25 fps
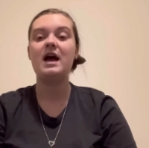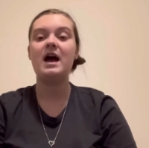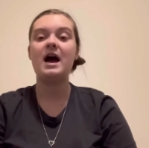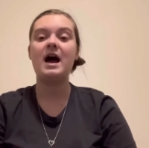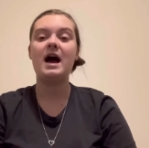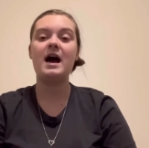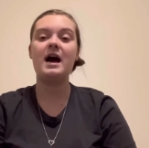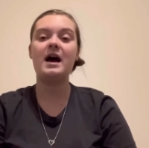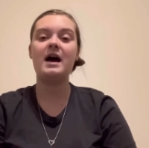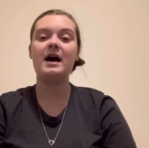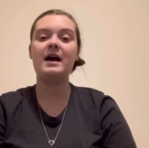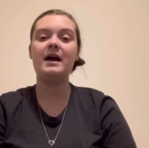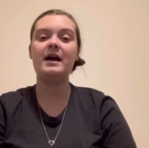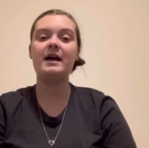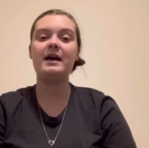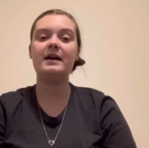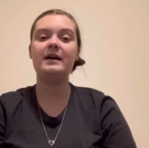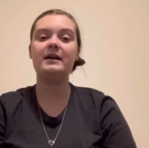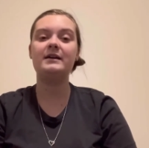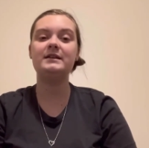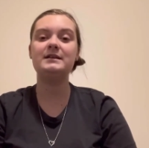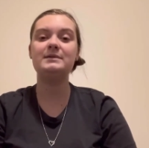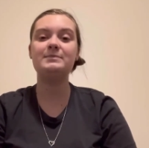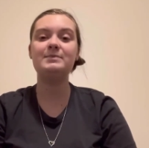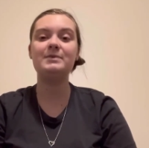
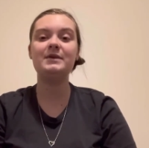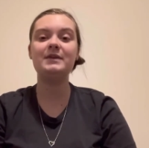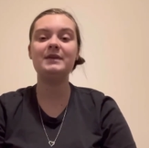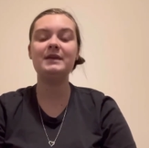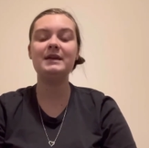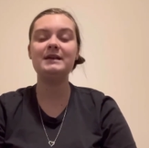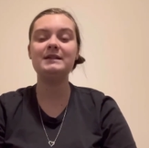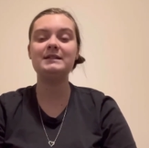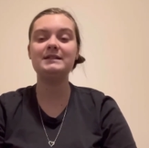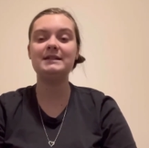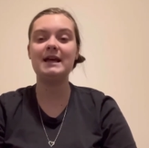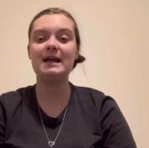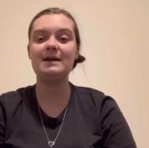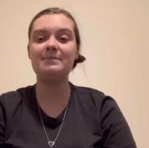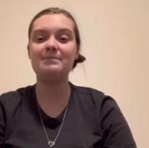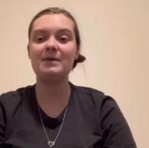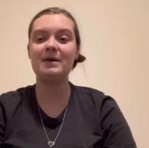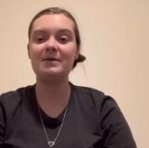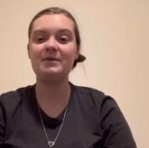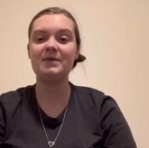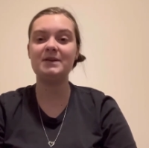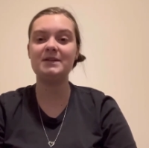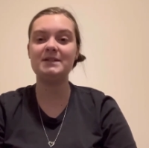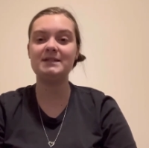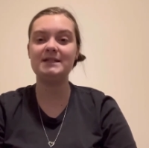I typically save my
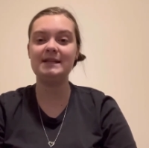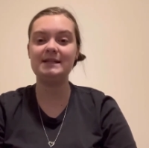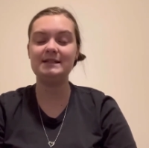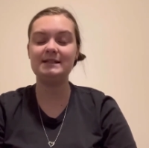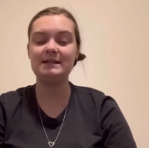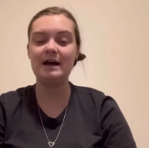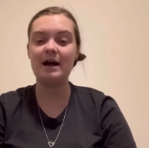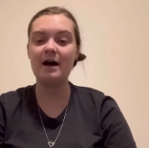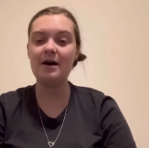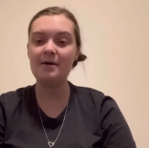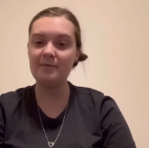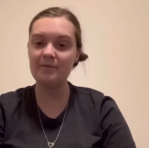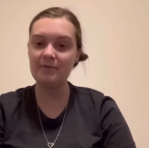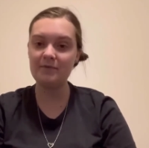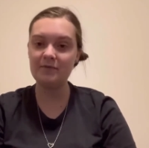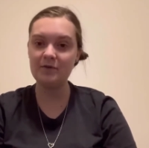receipts up